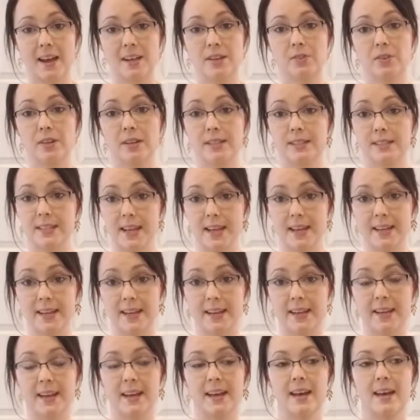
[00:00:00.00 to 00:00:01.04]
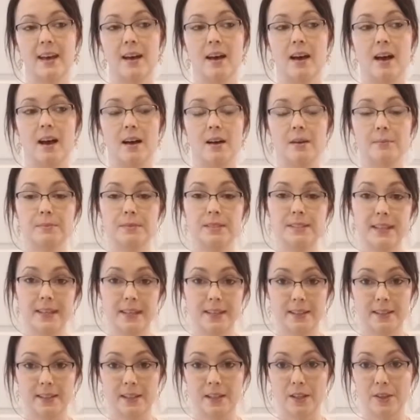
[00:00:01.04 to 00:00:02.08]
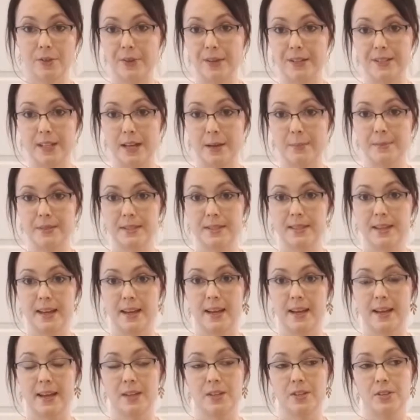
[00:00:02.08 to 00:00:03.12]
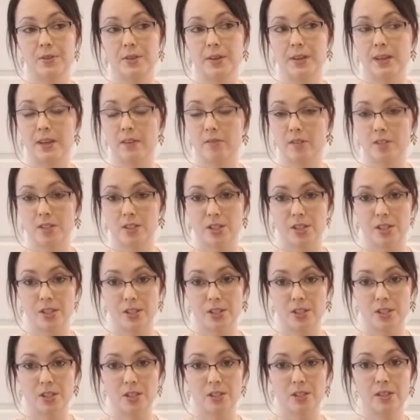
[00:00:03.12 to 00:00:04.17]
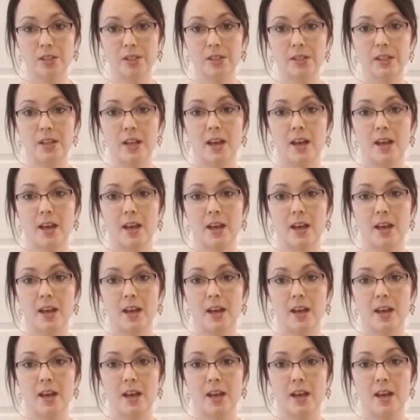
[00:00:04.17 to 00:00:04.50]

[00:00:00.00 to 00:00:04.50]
You can take it daily, 3 times a day. You can give it to your children,